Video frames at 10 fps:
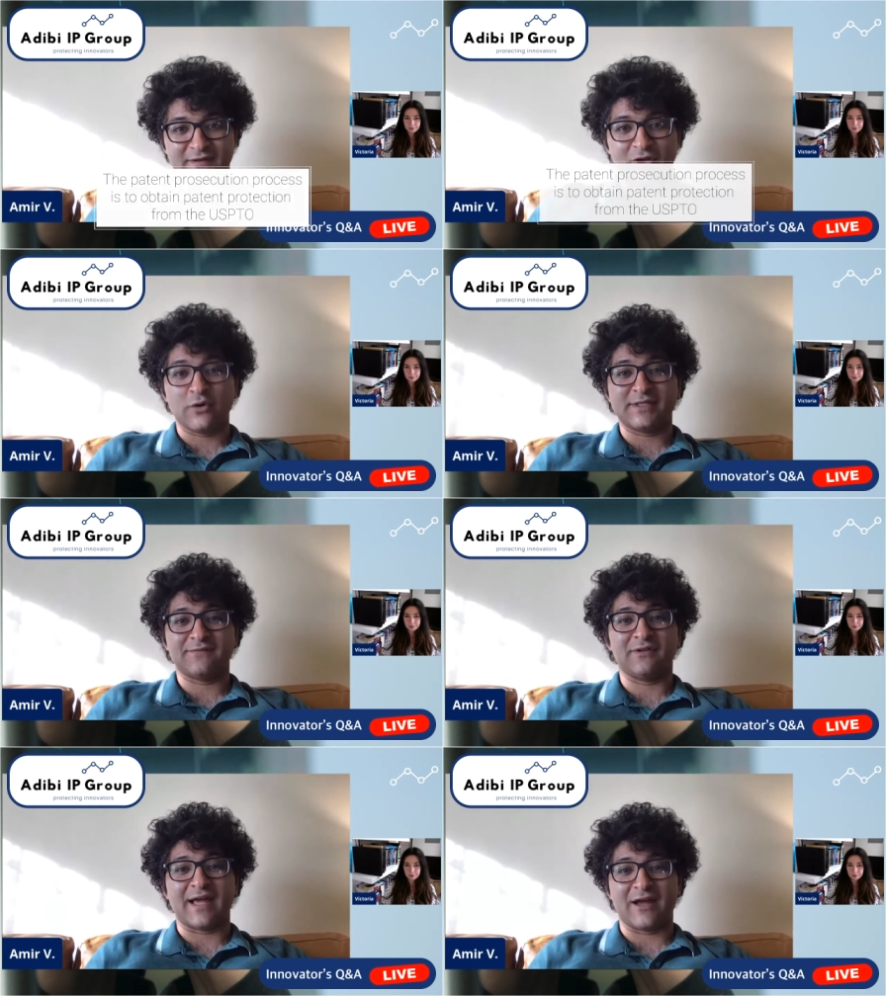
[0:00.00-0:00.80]
And the notice
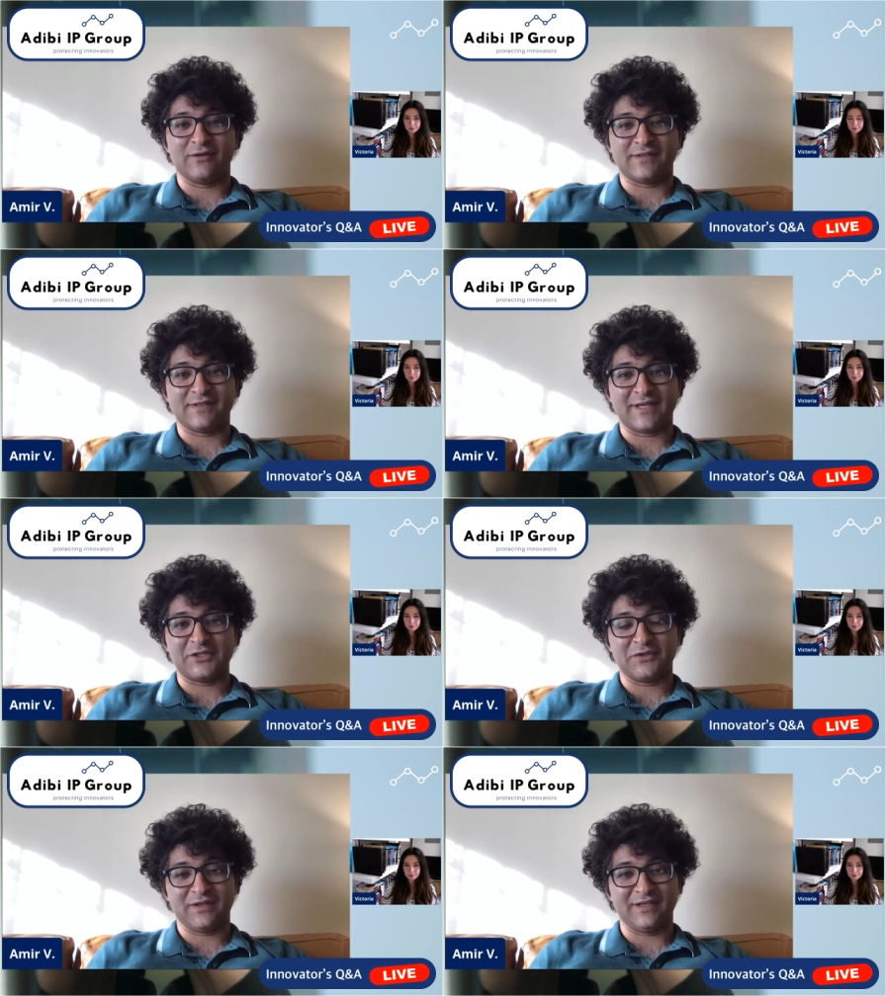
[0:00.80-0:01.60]
of allowance
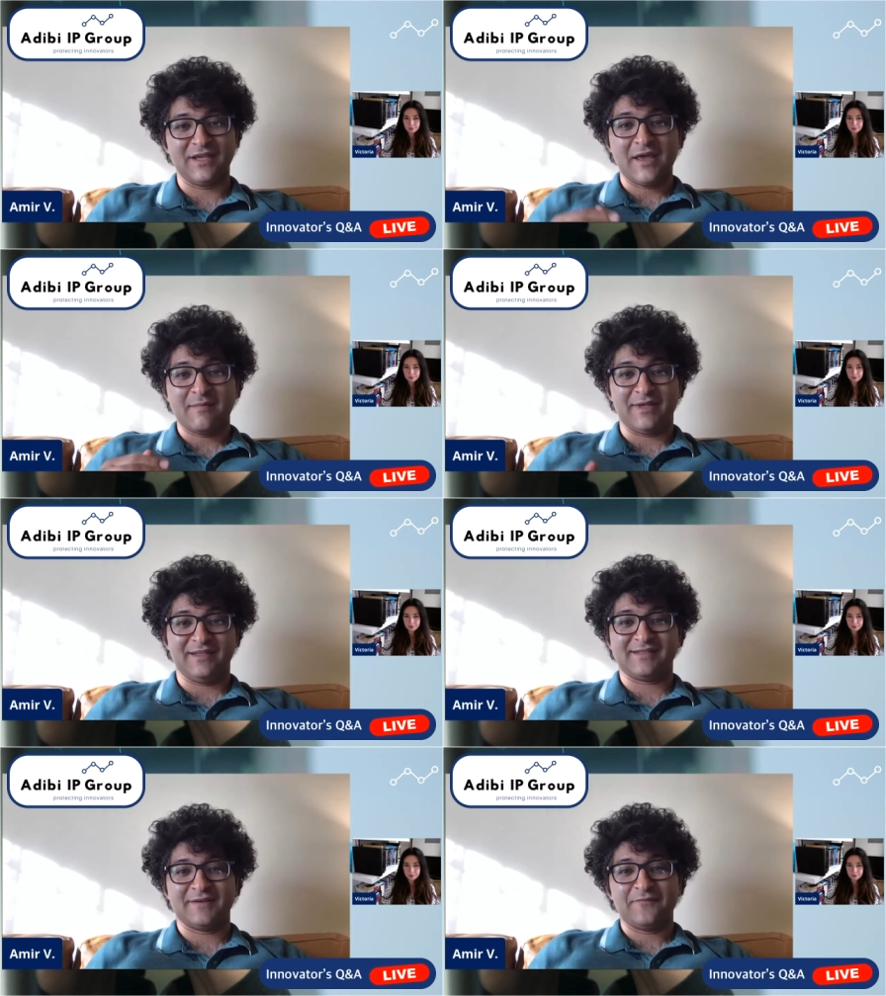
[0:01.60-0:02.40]
essentially
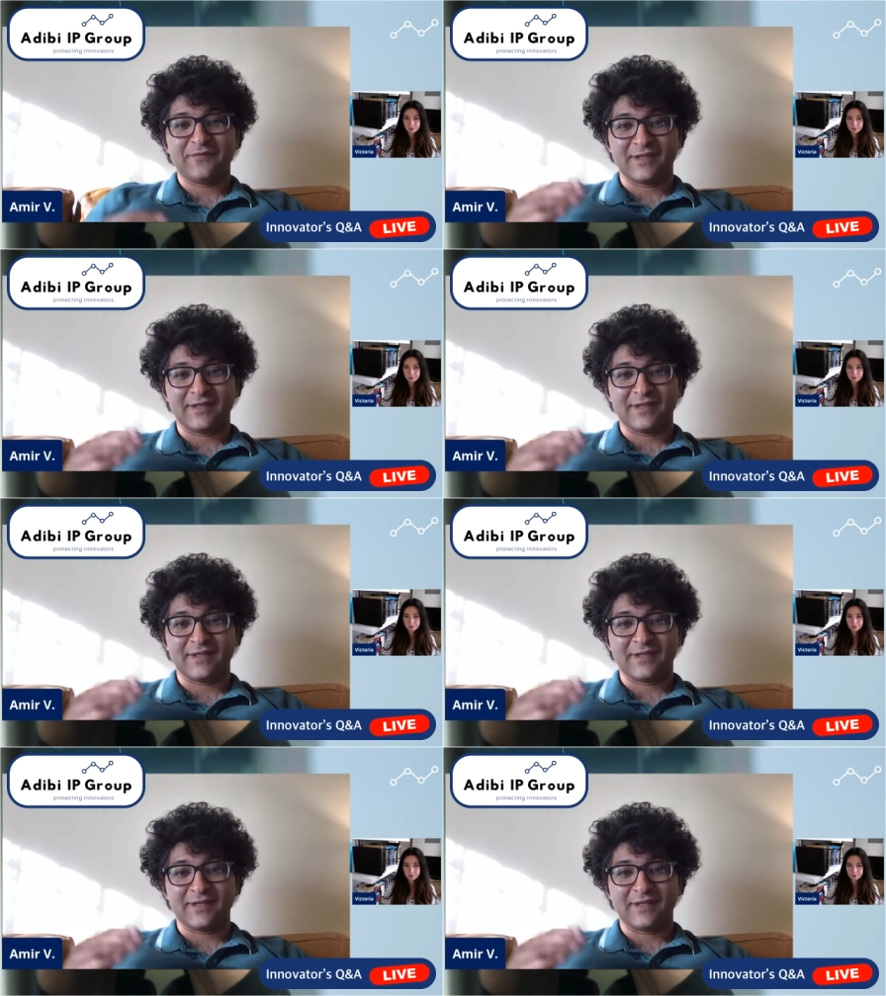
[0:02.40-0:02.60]
means